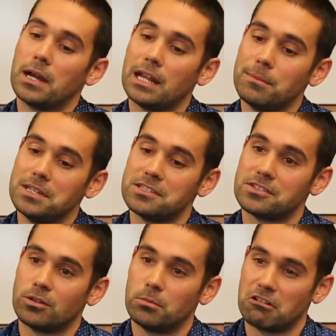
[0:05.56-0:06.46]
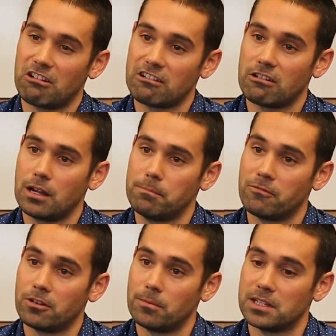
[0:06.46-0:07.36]
My name is Tom McGregor. I'm
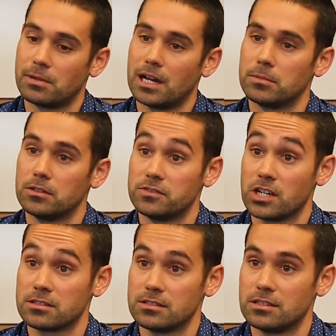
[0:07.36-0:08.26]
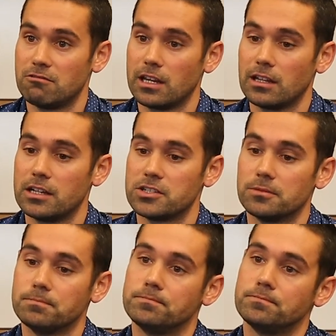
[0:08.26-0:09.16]
from the Department of Justice and Regulation.